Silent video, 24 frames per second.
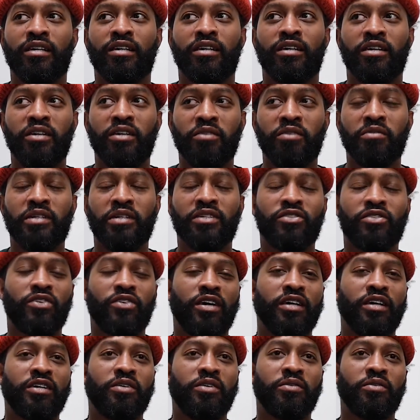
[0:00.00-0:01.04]
you just
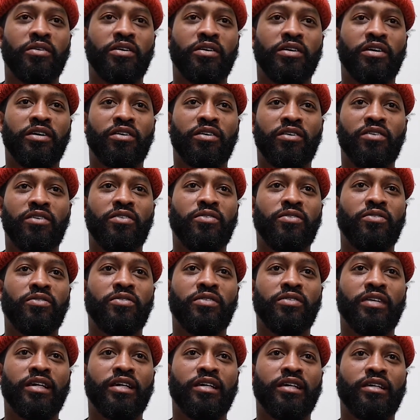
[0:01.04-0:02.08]
trying to do it on your
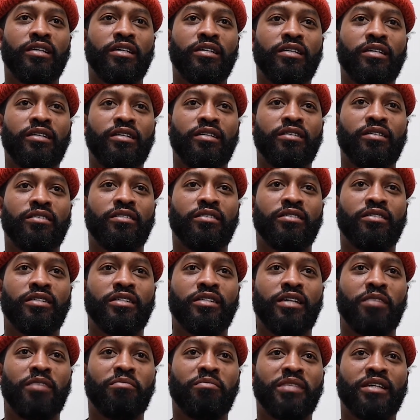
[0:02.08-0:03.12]
own and
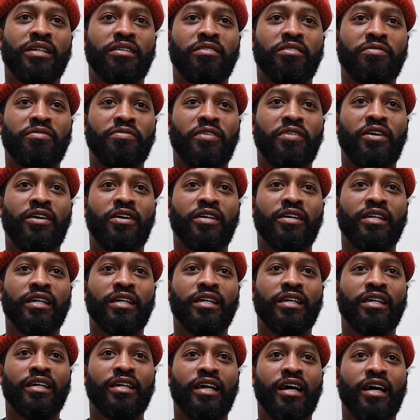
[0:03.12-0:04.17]
stumbling and falling
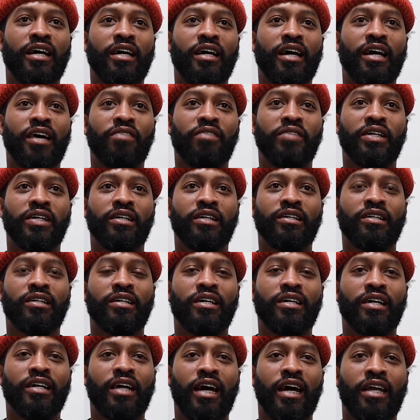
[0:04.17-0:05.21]
and not having
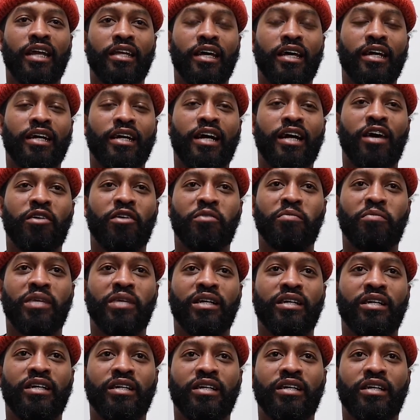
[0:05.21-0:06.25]
kind of that
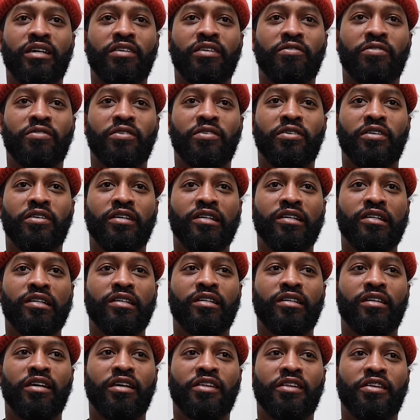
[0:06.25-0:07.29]
accountability there for
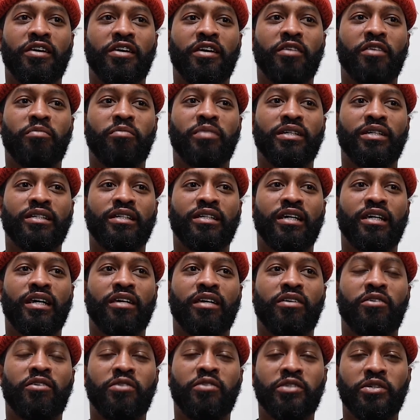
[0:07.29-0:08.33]
a therapist to kind
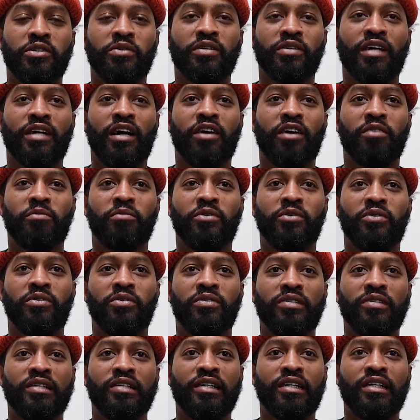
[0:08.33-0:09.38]
of hold you accountable,
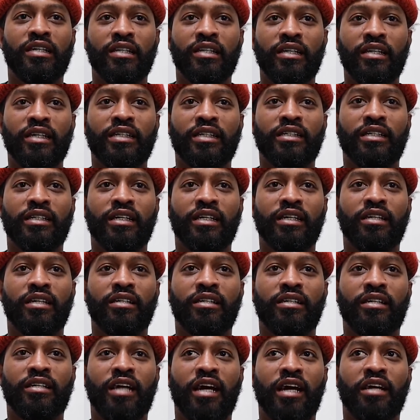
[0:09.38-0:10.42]
listen,
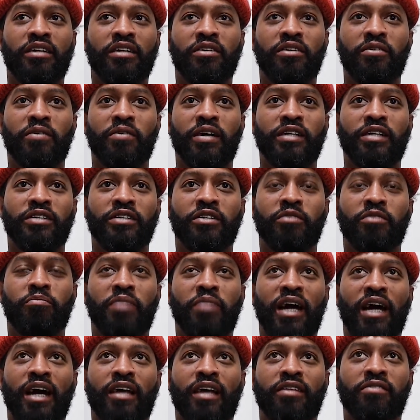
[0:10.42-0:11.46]
and kind of direct your
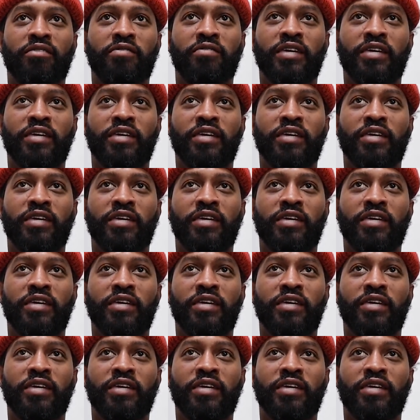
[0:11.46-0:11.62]
path of